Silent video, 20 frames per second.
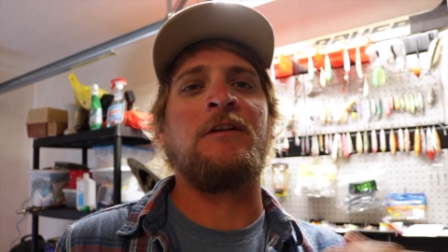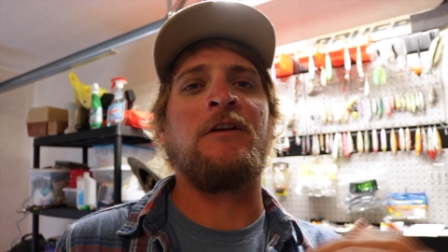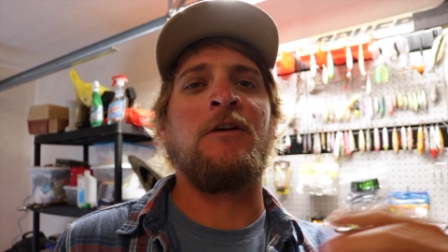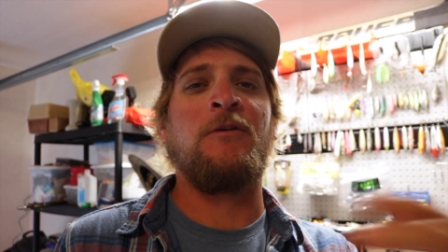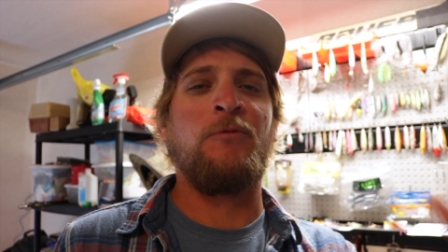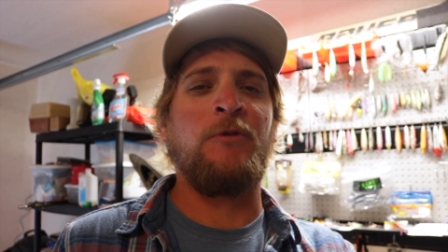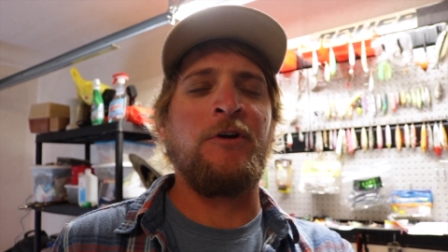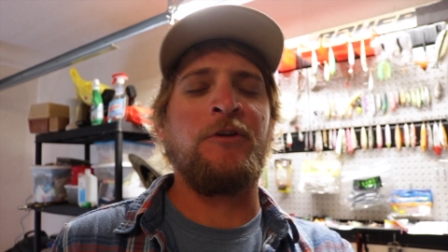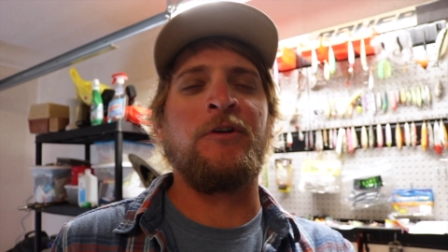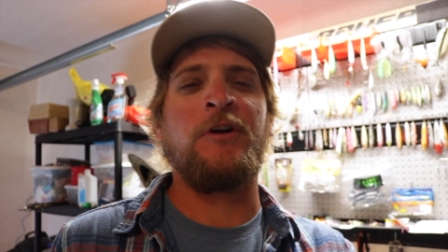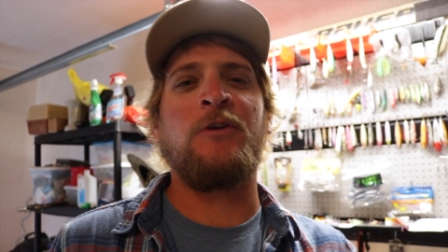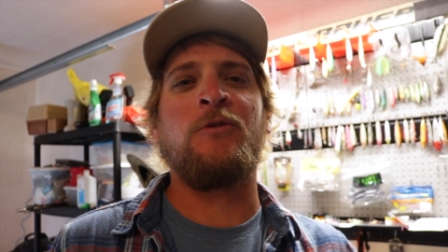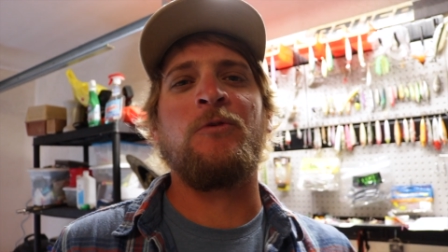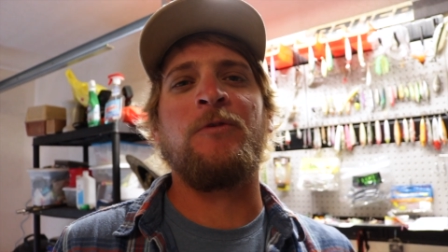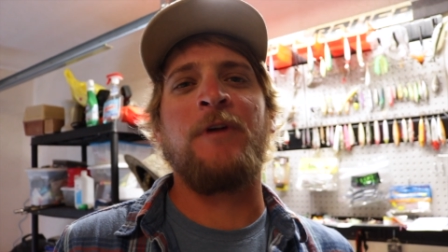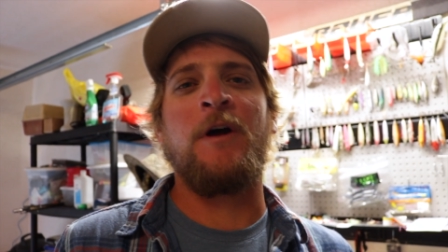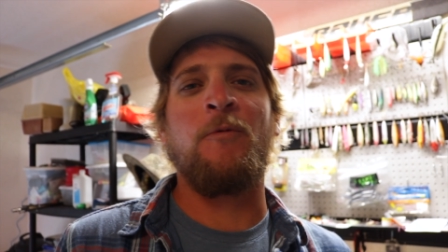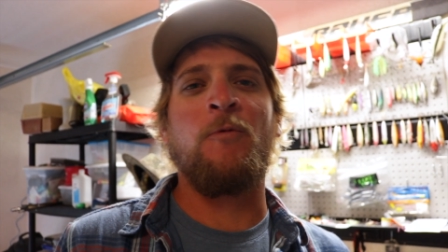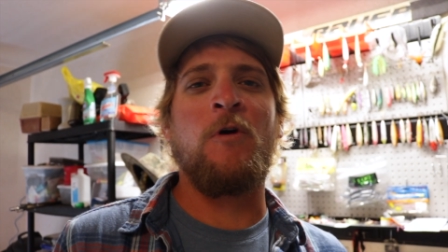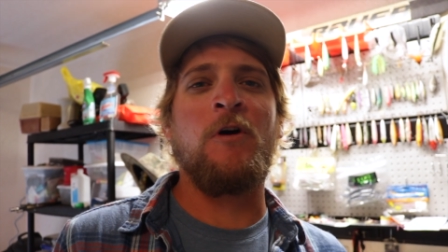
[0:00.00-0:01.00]
you know, really
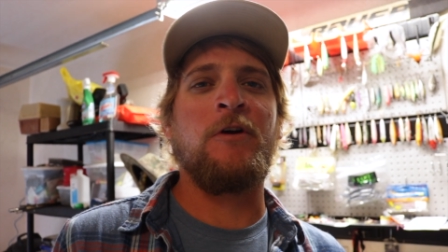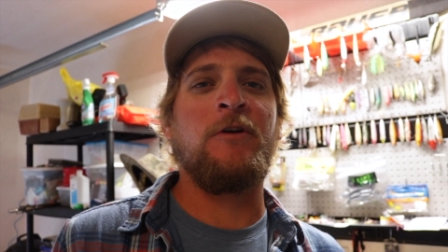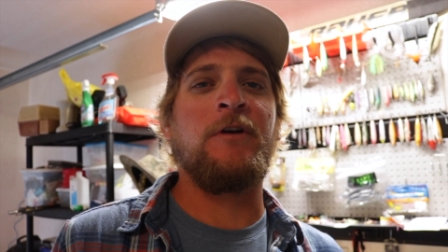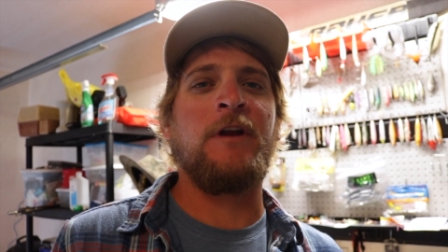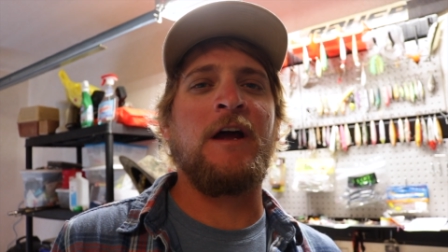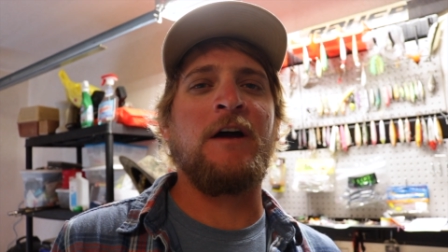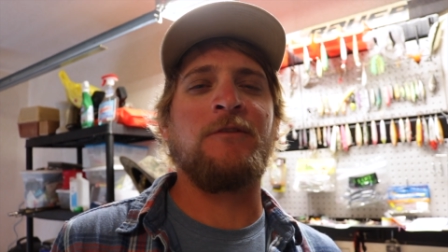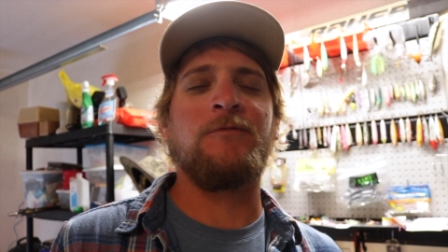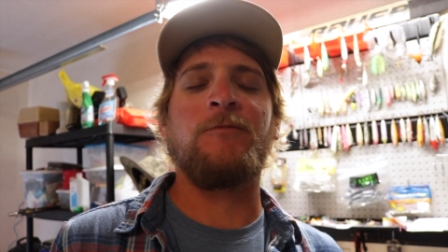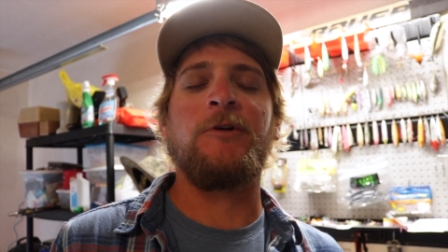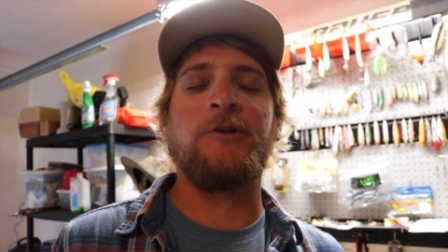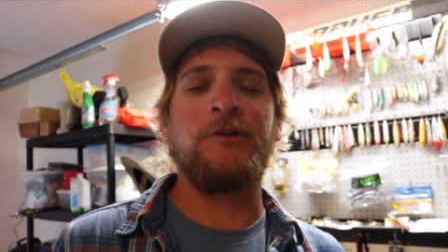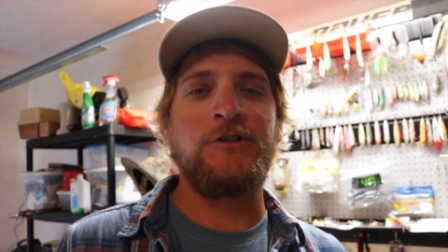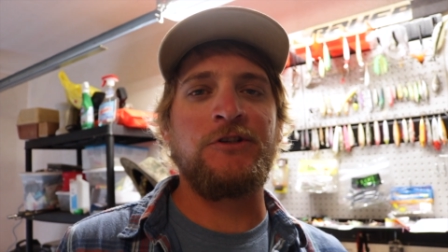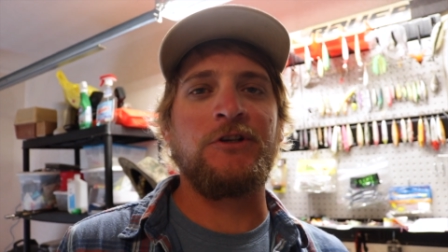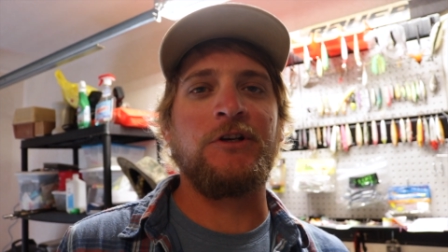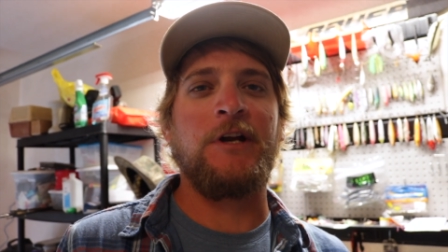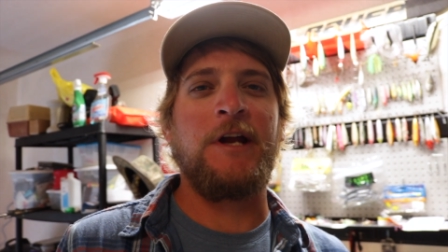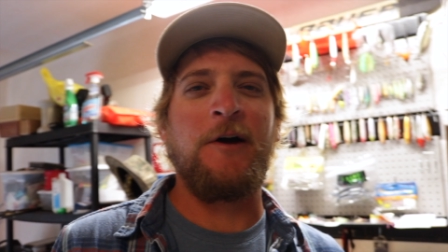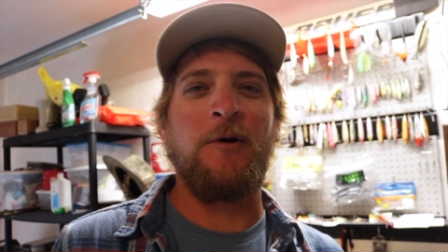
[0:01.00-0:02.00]
cool that water down really
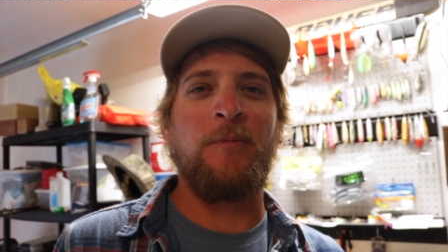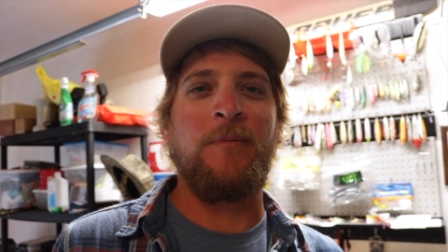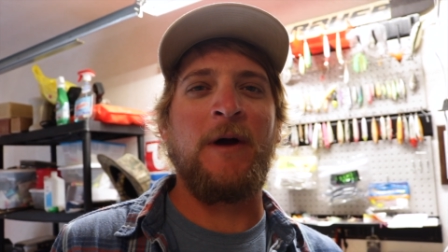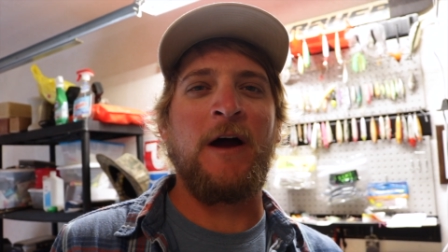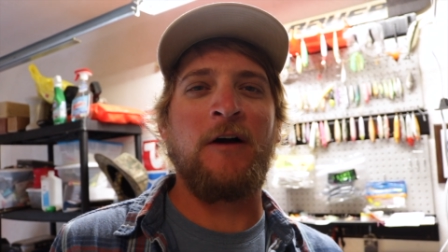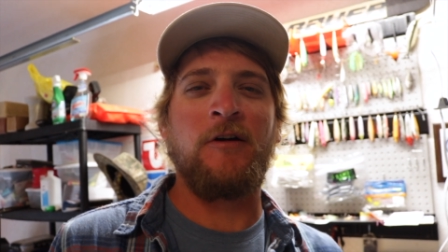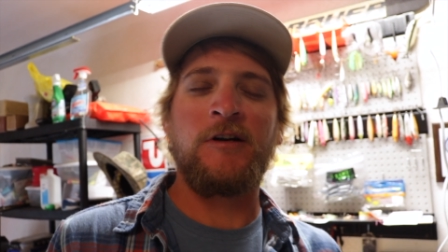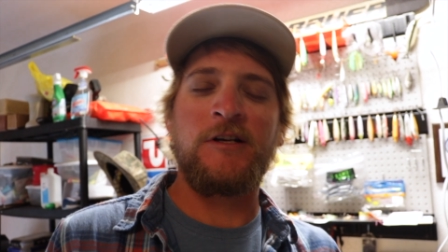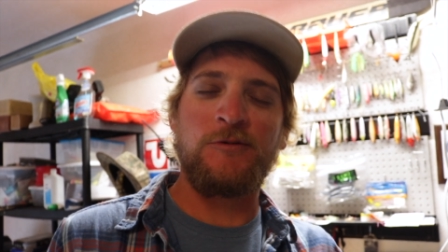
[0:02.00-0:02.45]
should help out.